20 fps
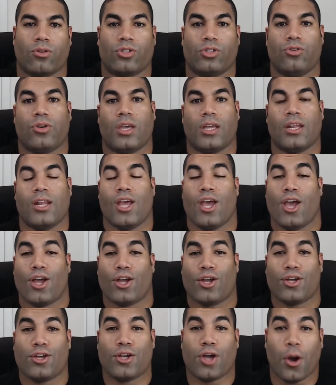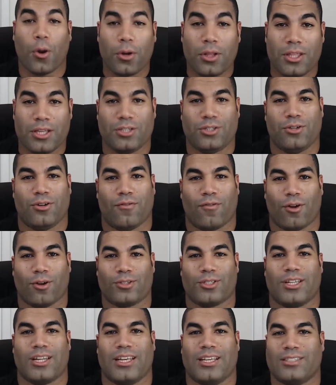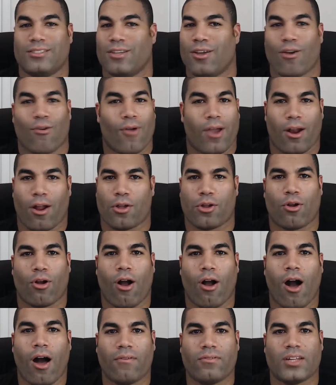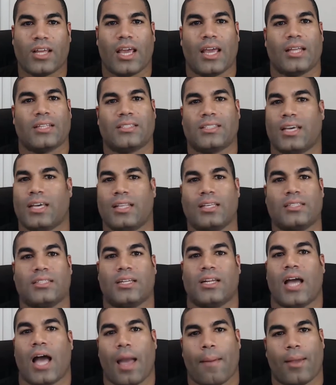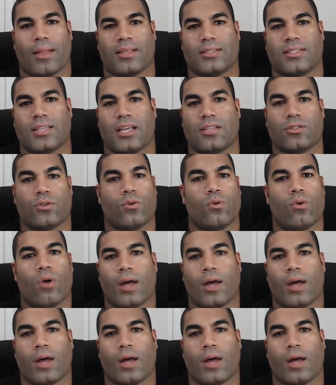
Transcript: You can go to these universities right on your off day and say, listen, I'm at the state school.